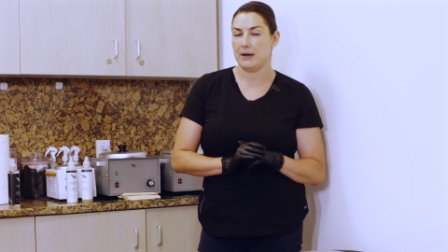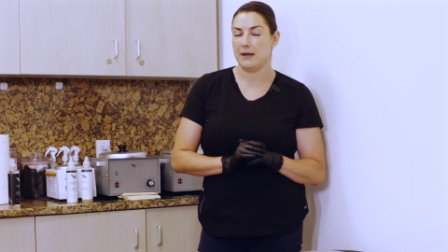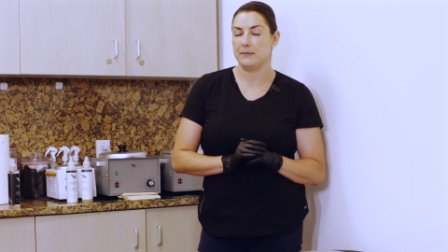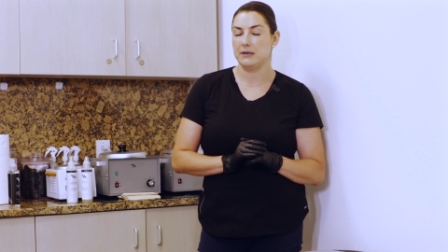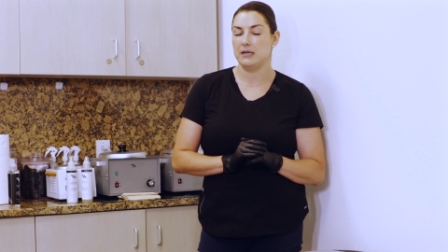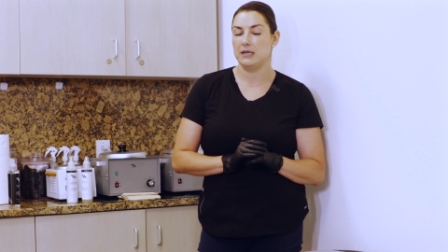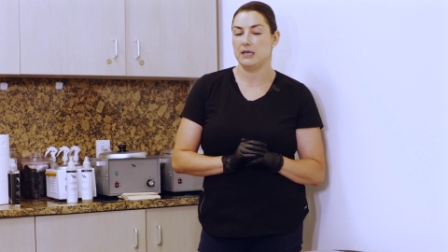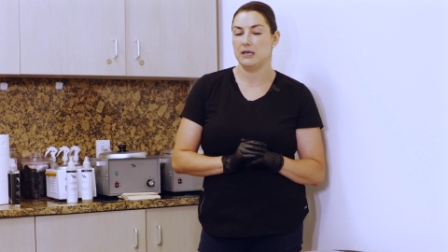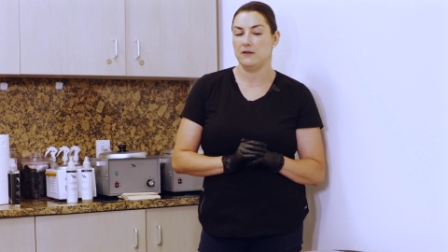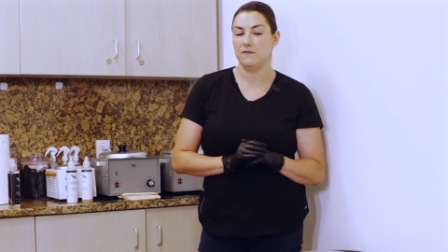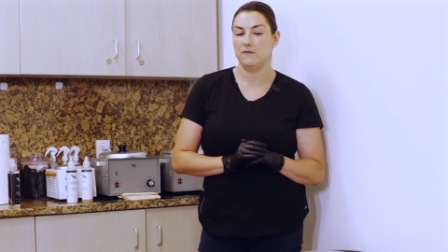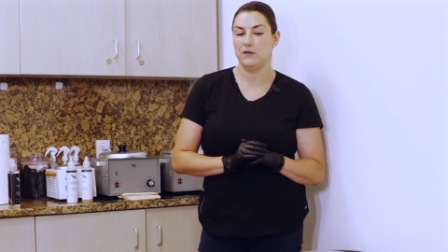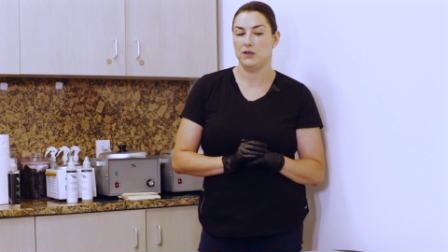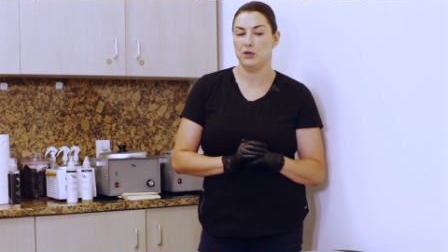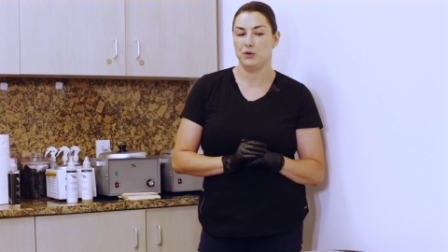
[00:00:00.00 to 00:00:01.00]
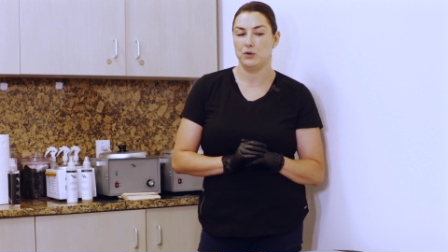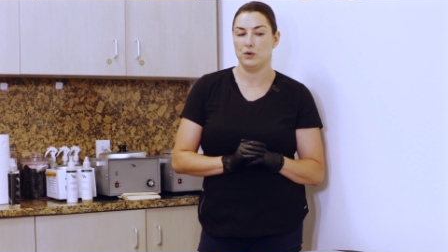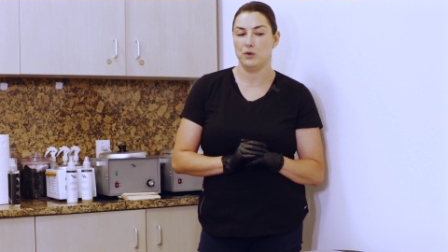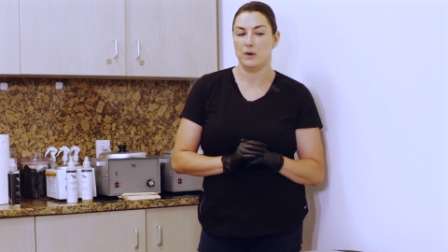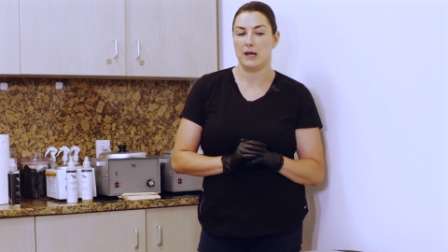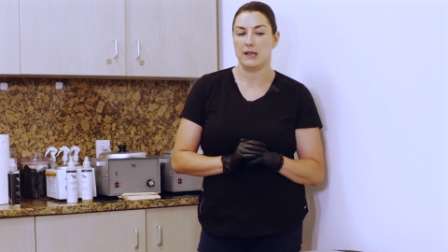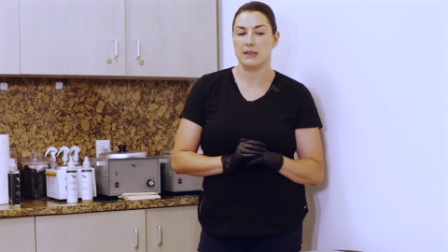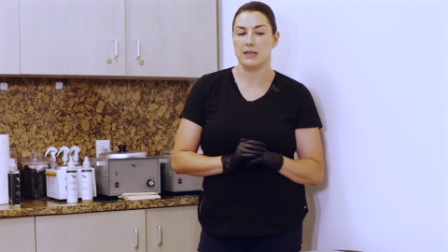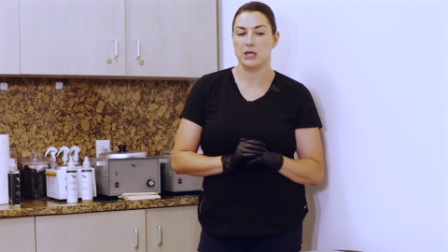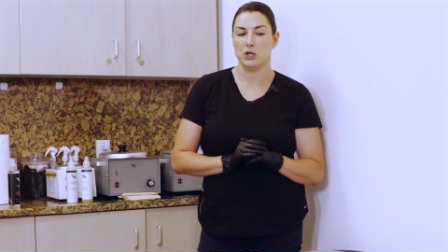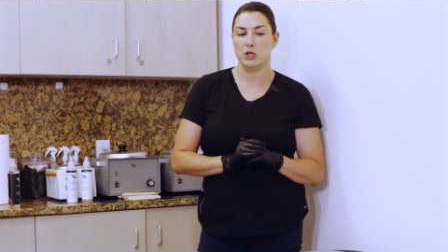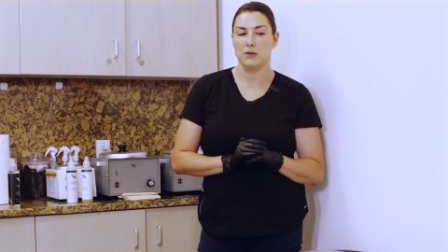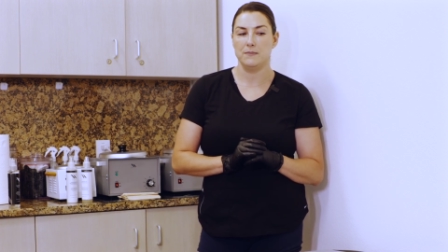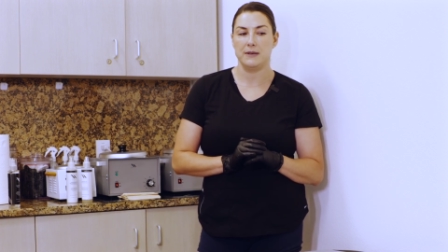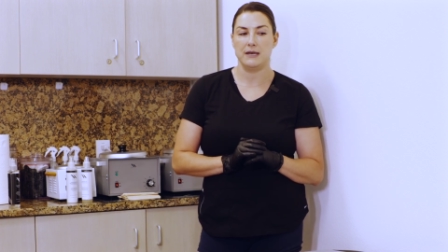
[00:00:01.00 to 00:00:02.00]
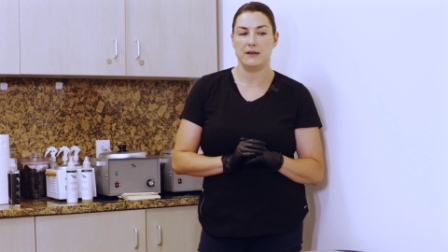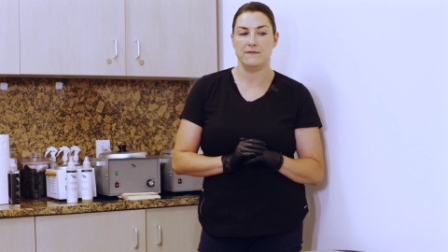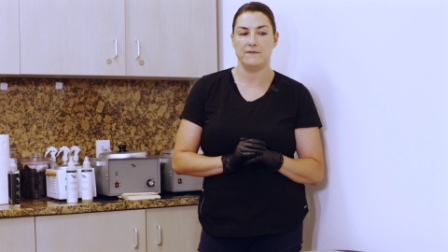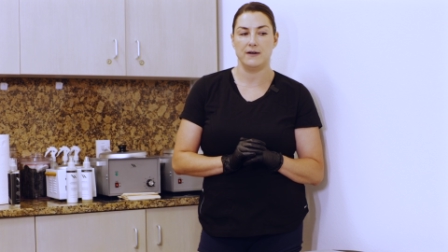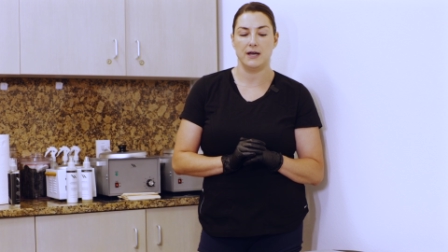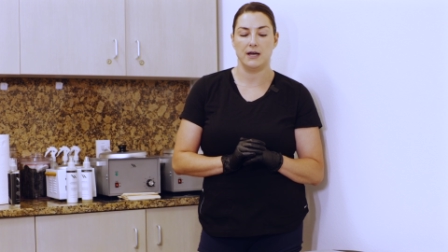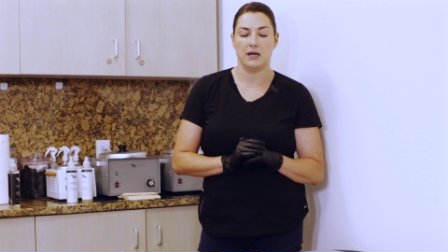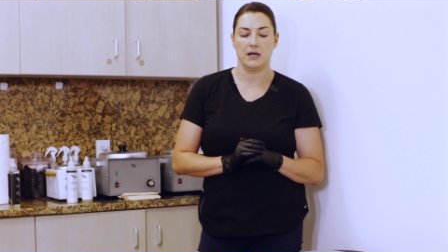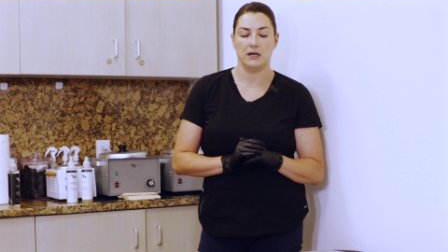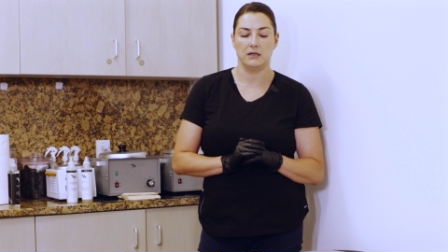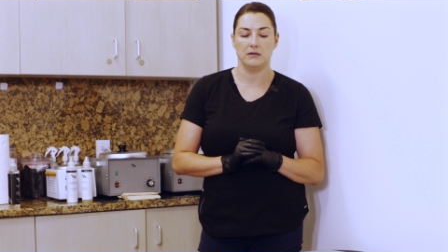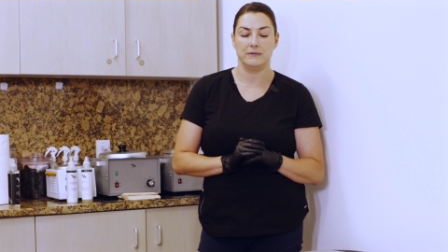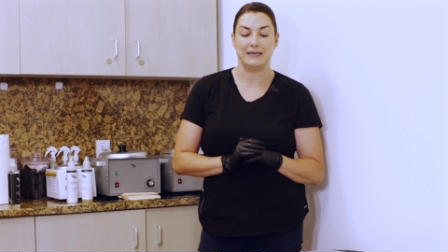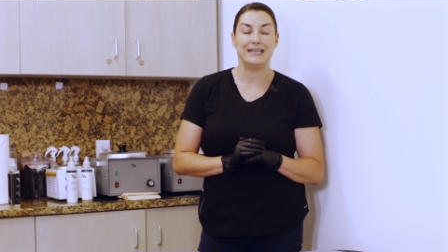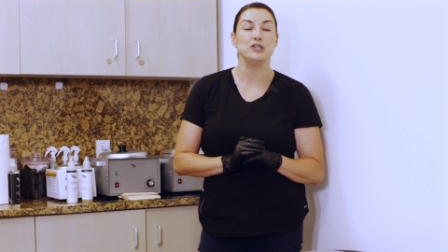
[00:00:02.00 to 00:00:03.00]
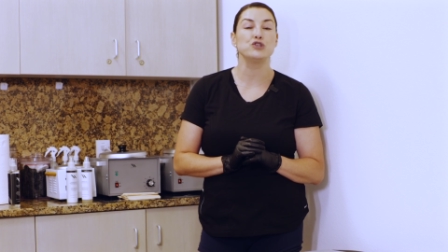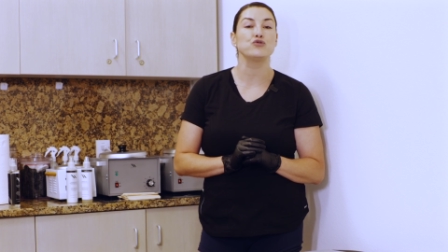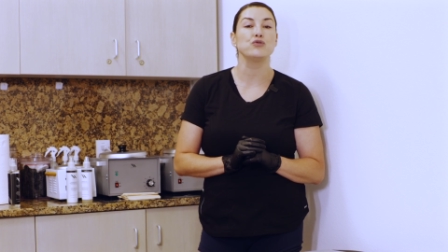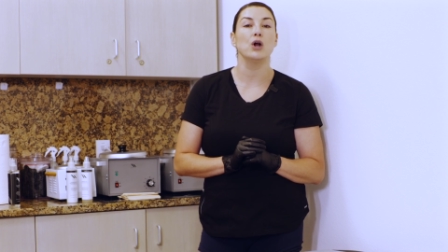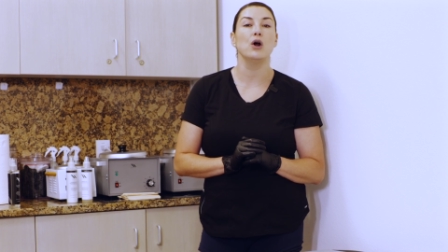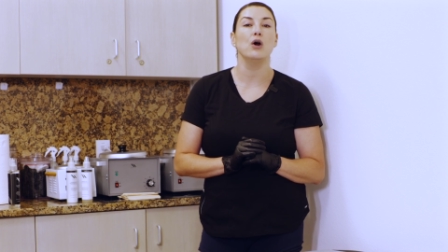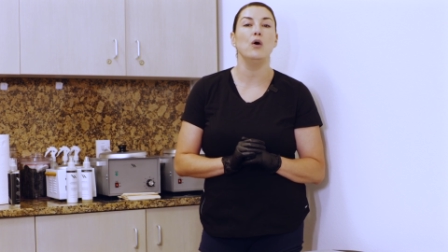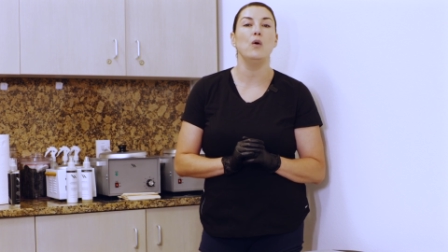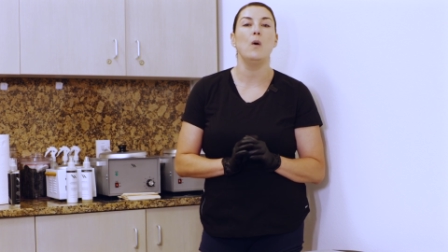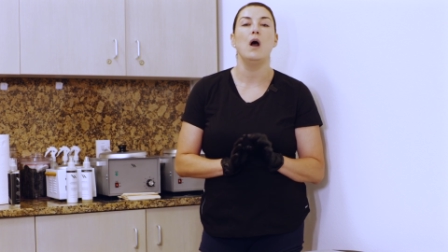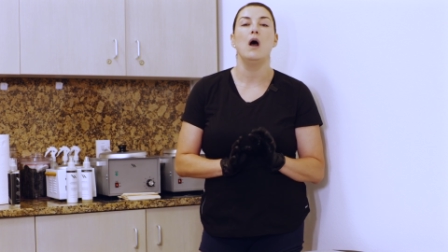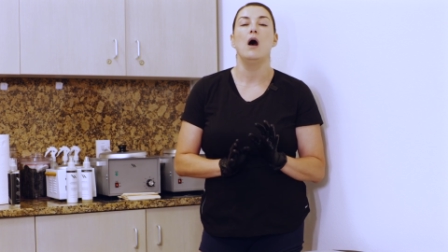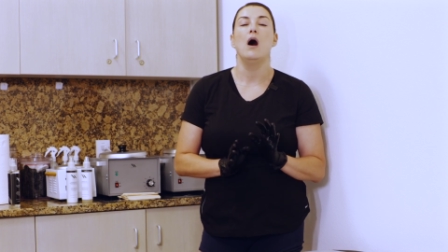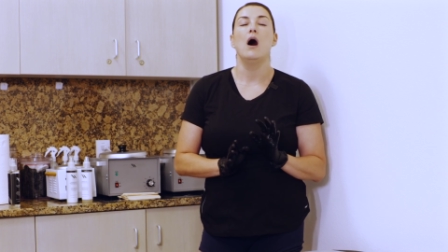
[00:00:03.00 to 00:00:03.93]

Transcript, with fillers: I'm gonna give you a little bit of a, um, an intro